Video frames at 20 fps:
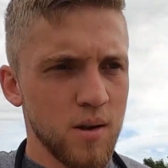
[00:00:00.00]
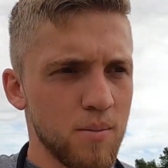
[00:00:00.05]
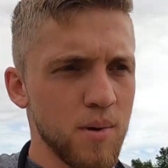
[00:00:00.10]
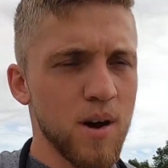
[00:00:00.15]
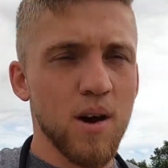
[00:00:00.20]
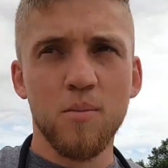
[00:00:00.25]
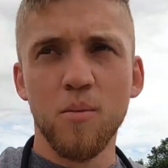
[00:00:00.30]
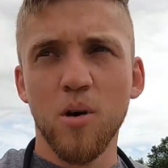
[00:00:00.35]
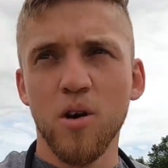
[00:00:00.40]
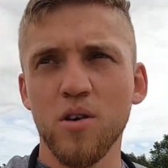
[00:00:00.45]

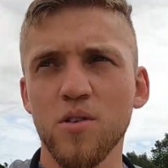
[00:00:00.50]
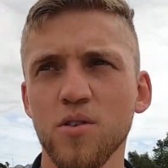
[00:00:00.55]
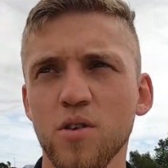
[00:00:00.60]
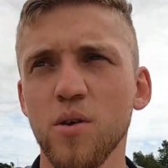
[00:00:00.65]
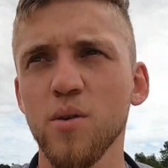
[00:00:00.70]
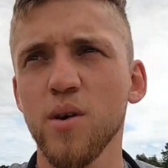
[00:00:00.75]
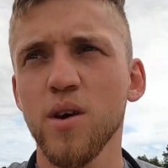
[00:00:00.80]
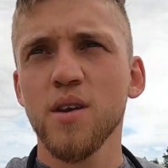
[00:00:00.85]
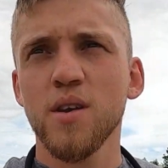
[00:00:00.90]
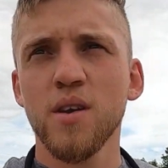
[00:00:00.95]
mate of mine are
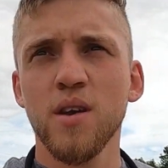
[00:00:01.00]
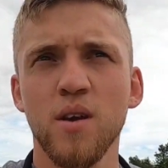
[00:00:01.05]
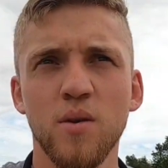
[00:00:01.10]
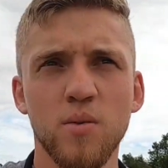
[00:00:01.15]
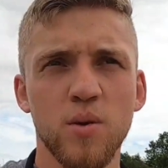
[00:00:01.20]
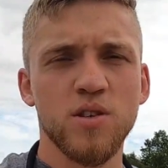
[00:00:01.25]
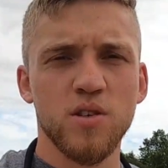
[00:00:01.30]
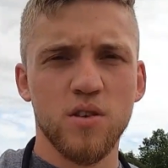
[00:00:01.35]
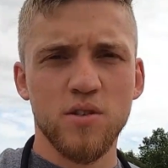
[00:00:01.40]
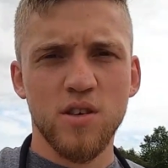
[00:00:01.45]
doing,
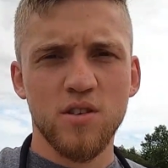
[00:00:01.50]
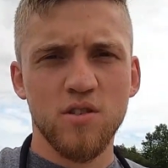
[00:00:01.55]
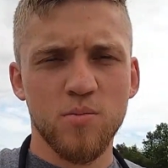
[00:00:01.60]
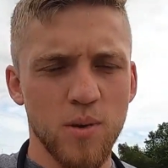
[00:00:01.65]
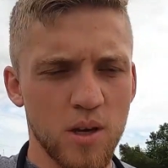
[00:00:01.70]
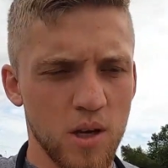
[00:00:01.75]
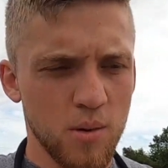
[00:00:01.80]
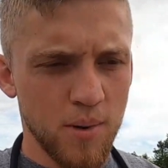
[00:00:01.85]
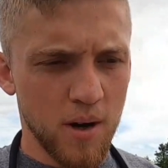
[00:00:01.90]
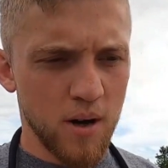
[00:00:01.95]
which I did
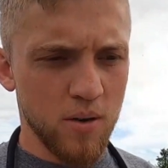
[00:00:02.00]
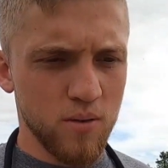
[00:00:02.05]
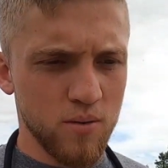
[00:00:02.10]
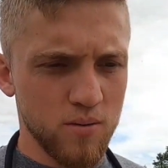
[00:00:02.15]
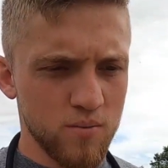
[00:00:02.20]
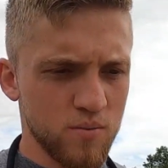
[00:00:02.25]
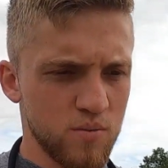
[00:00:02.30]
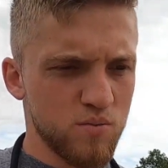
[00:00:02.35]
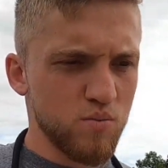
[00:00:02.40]
speak about,